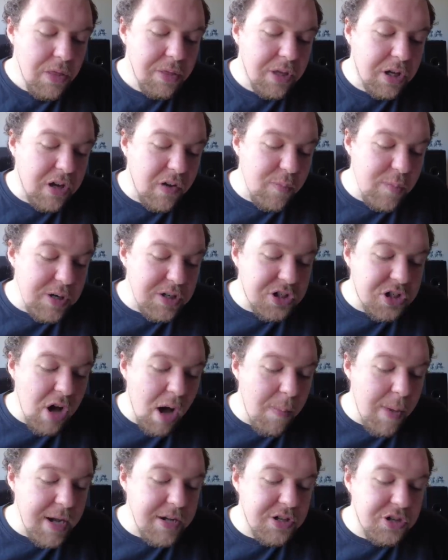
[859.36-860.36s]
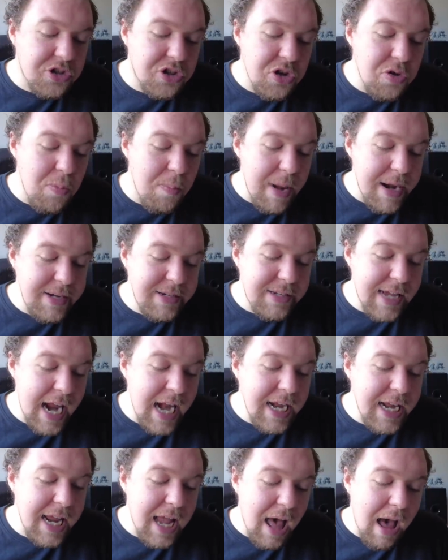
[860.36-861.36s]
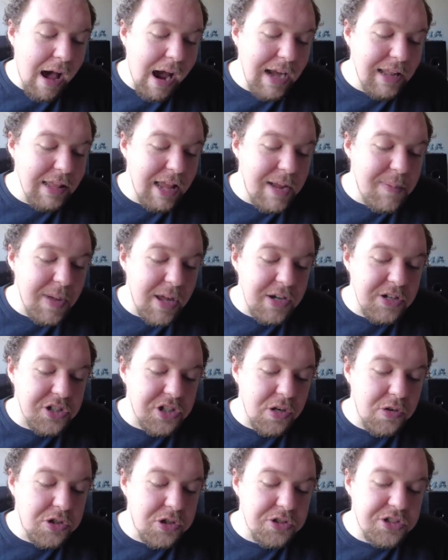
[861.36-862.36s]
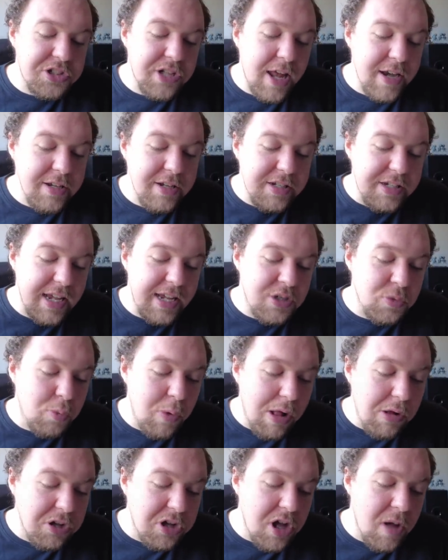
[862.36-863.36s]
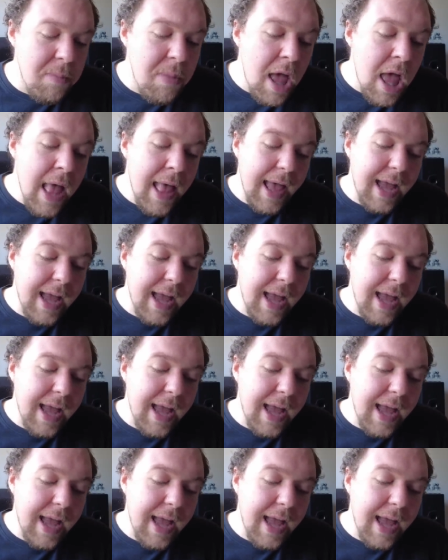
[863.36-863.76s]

The government's comment to maintaining high labour and social standards is welcome,